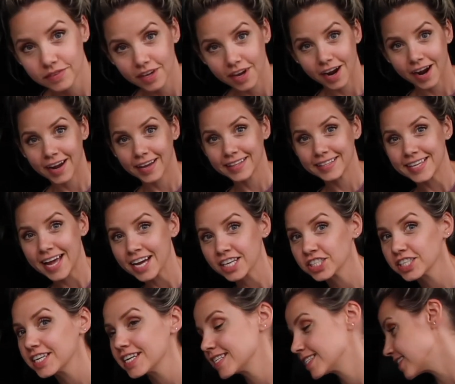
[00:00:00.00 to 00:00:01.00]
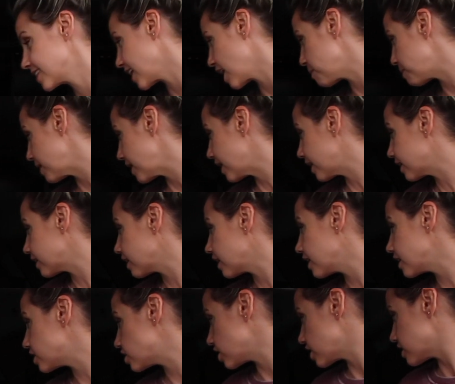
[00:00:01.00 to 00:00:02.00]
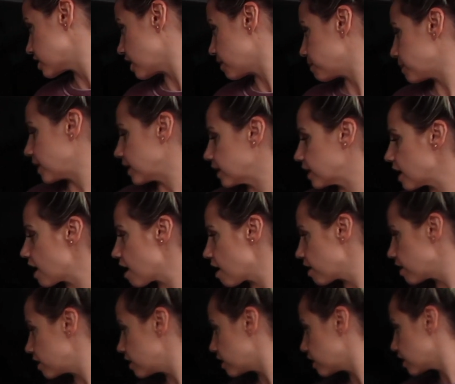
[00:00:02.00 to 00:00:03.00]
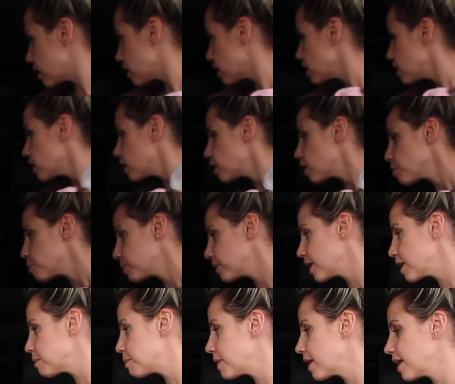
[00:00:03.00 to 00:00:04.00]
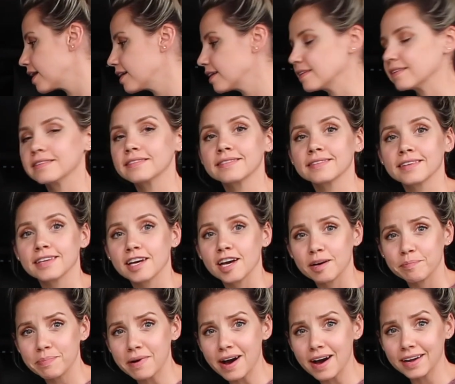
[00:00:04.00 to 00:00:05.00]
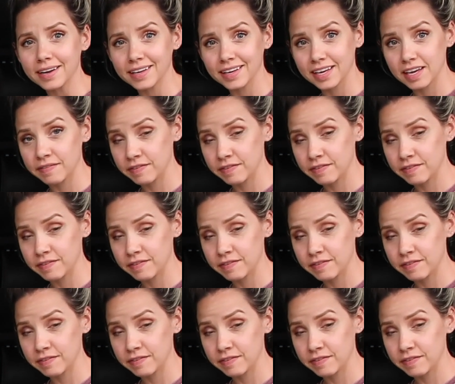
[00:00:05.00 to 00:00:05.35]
All right, it's actually isn't that bad. It's just like my carrier, her playpen, a potty.